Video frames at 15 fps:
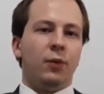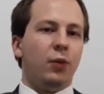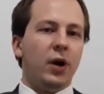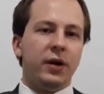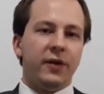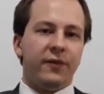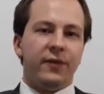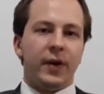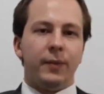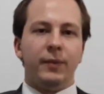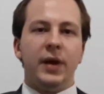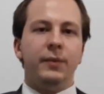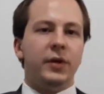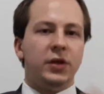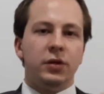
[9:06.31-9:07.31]
One of them,
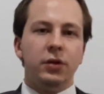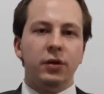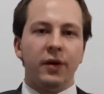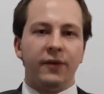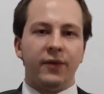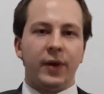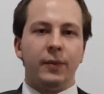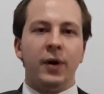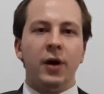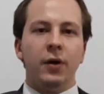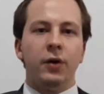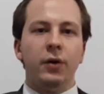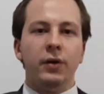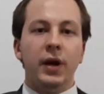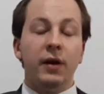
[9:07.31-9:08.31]
maybe 2 of them,
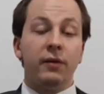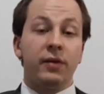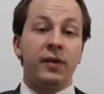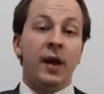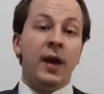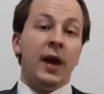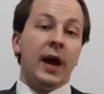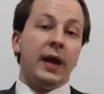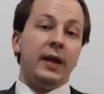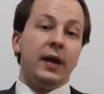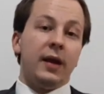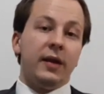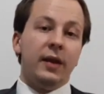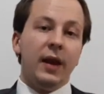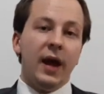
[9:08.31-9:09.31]
who knows? And then
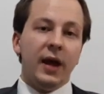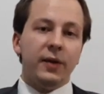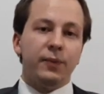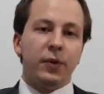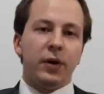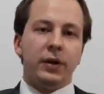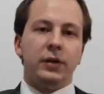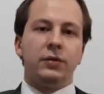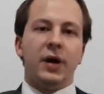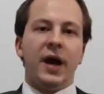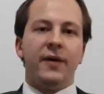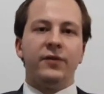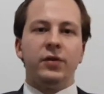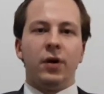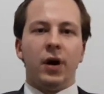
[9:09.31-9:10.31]
at that point you'll
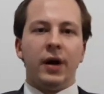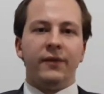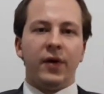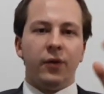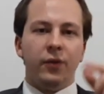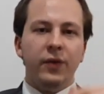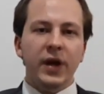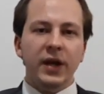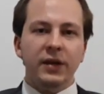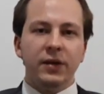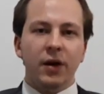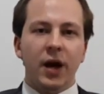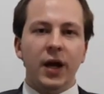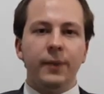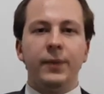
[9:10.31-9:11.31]
have to either
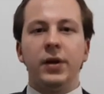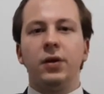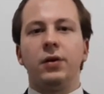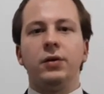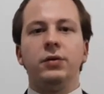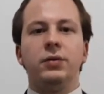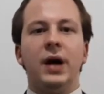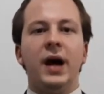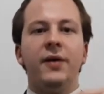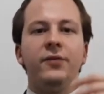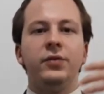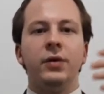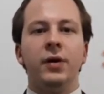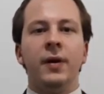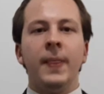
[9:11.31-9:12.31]
retype it or you'll
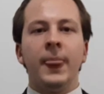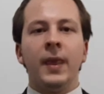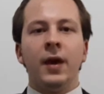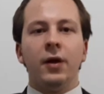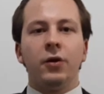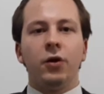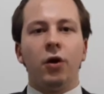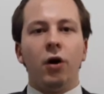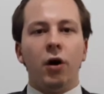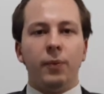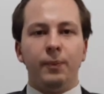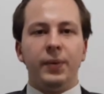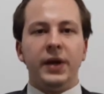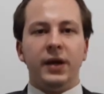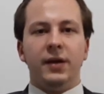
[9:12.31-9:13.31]
have to
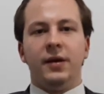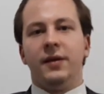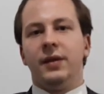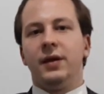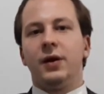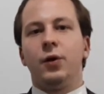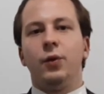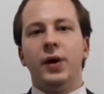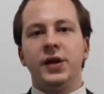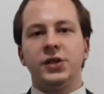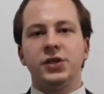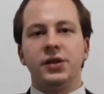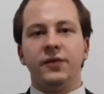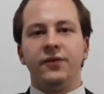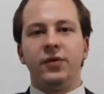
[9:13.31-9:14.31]
copy the
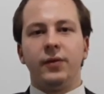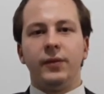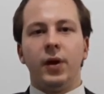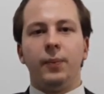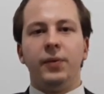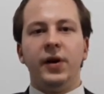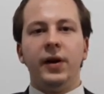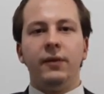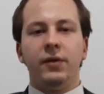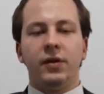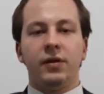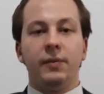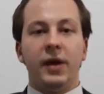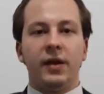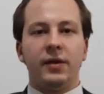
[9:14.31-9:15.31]
question from your
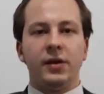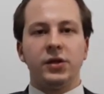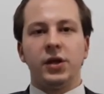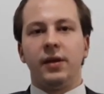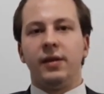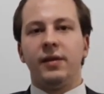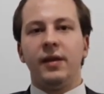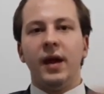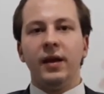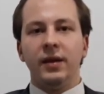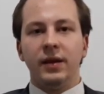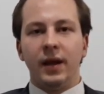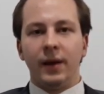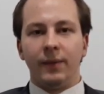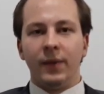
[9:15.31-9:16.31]
previous message and
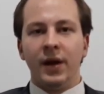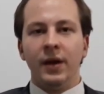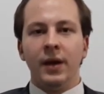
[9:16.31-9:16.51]
send them.